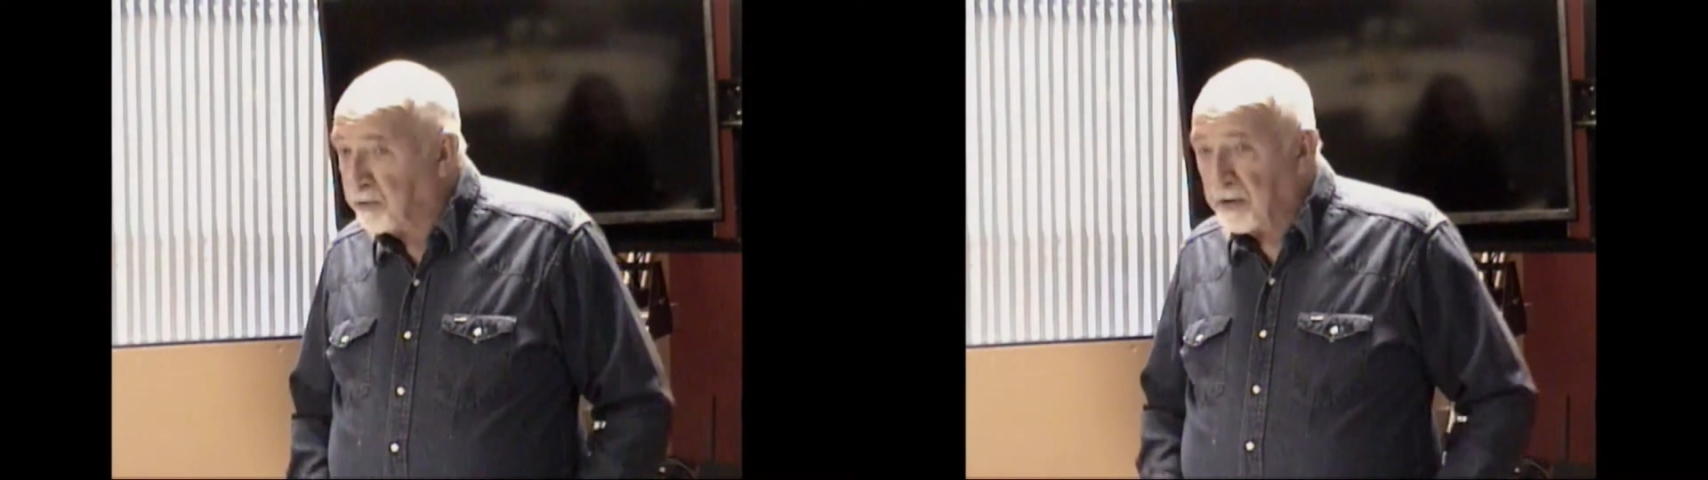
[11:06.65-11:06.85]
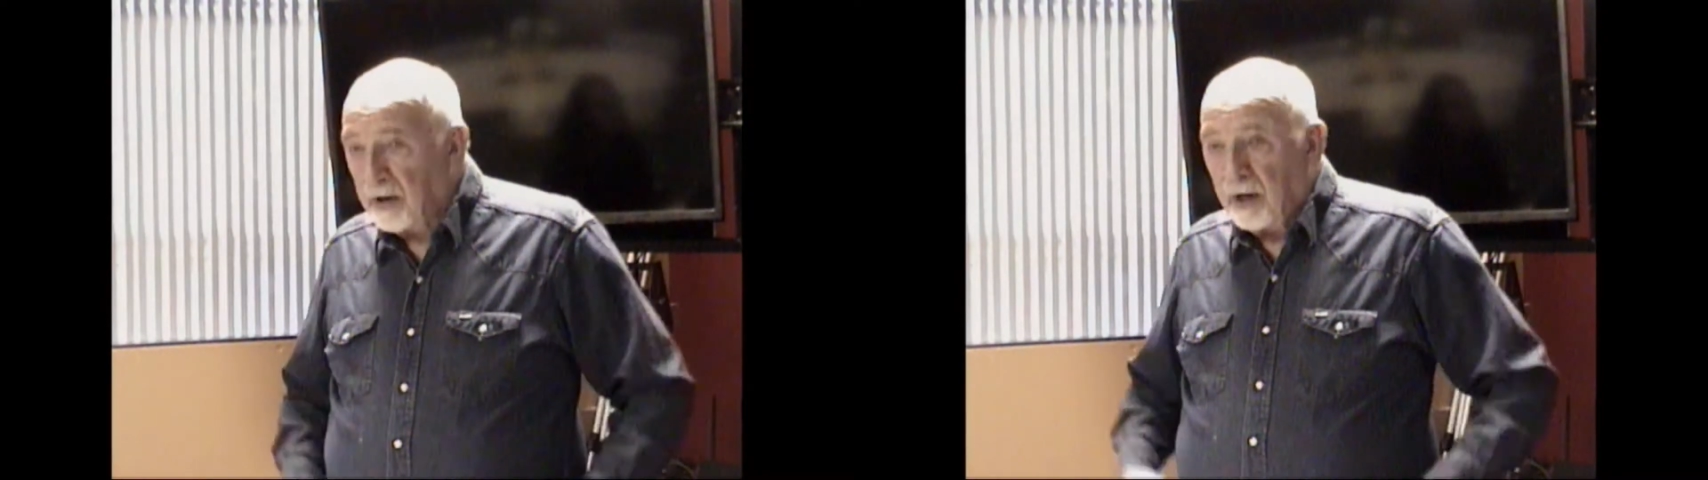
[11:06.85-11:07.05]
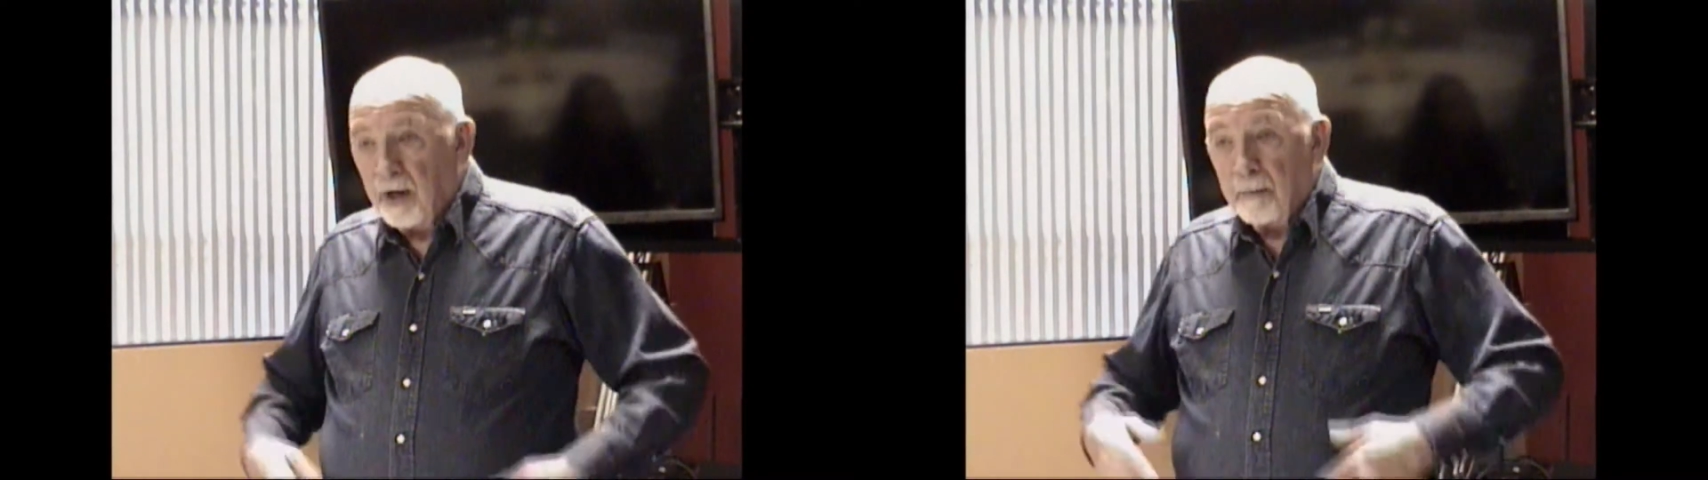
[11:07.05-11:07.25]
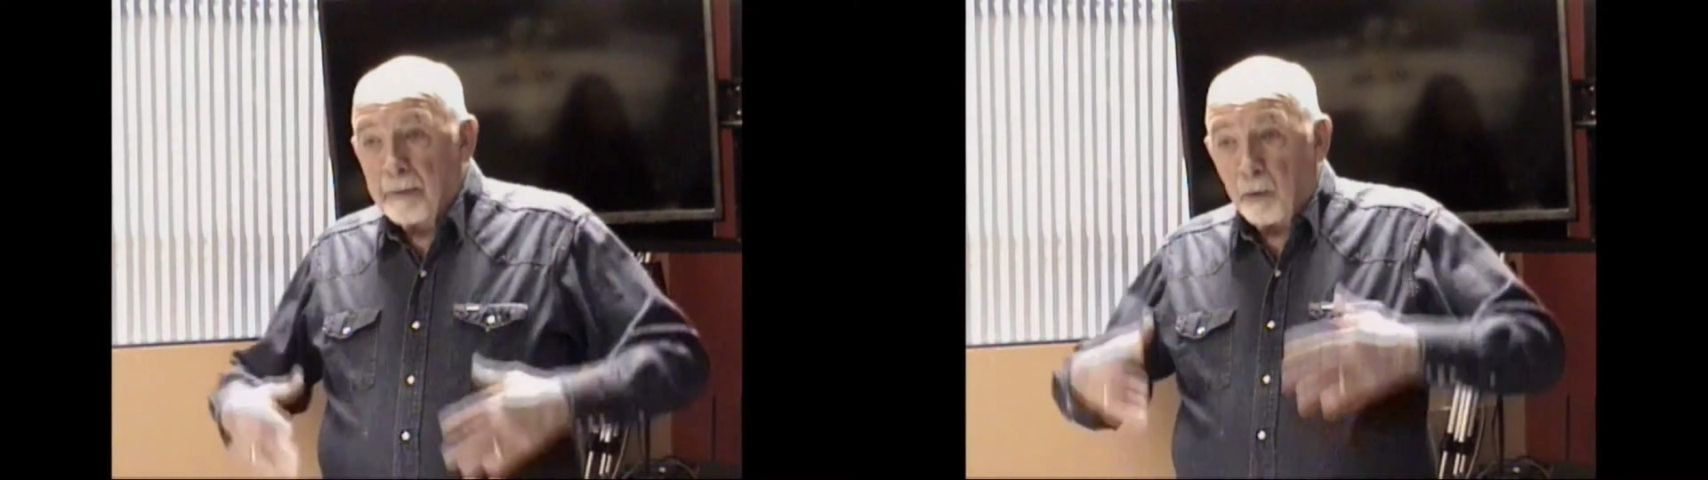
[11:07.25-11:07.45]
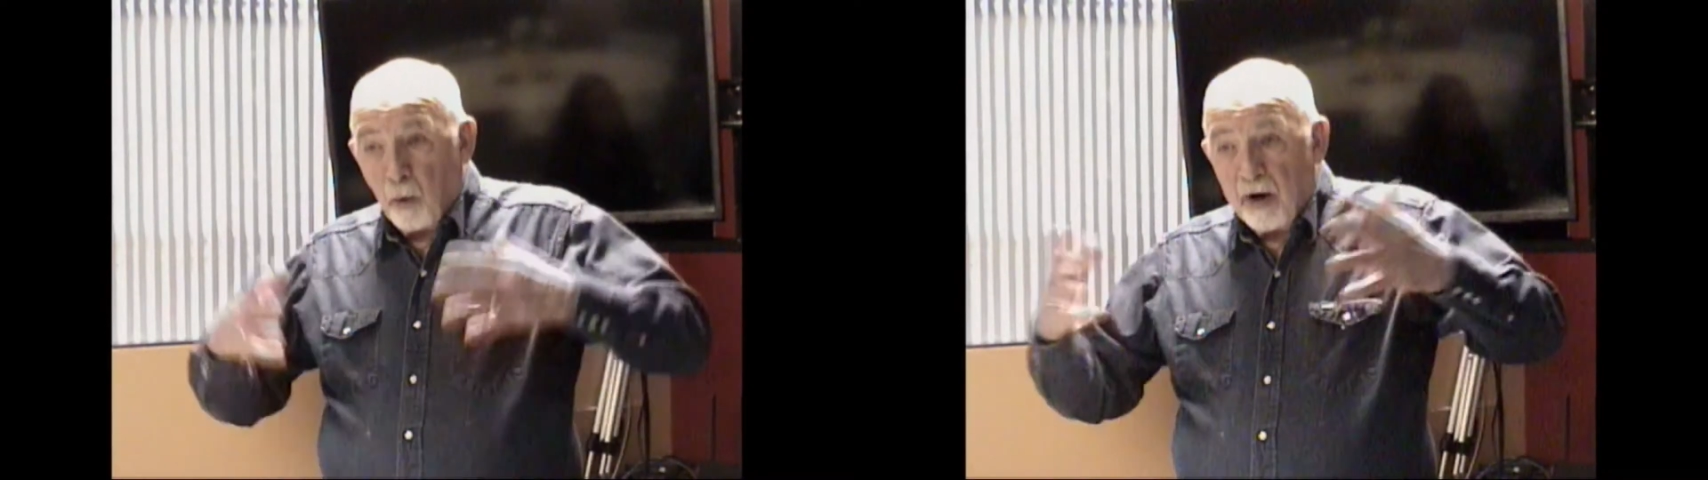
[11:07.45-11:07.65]

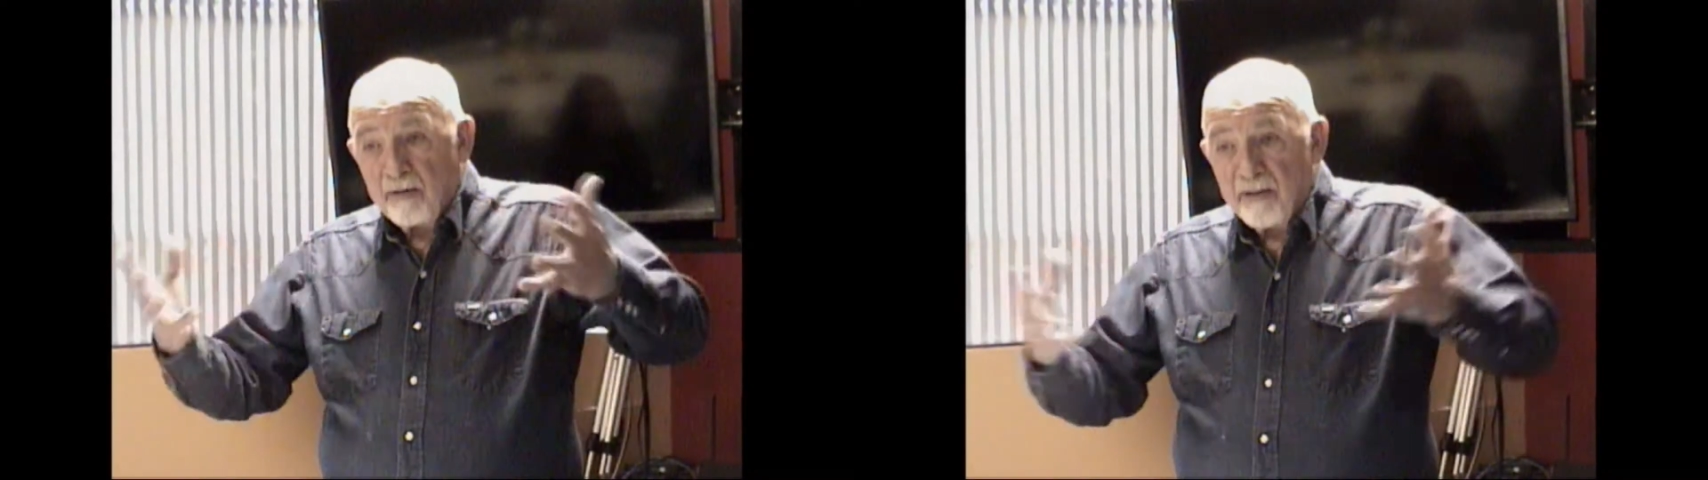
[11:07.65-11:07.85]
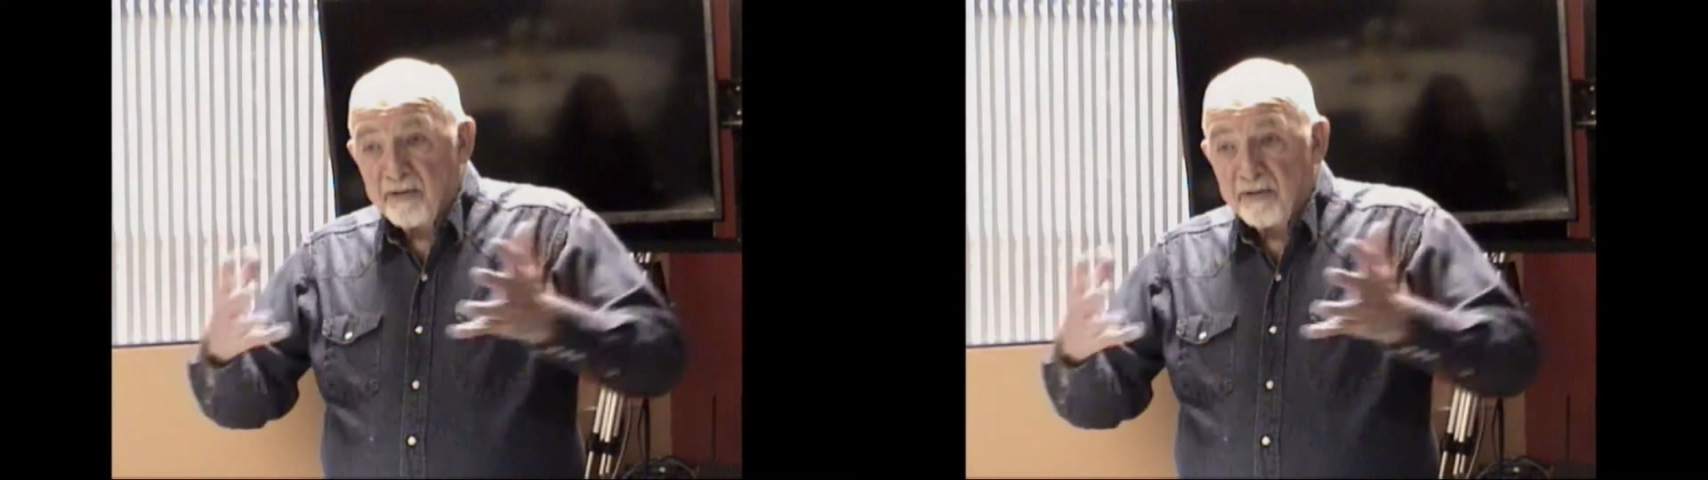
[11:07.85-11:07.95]
but one of the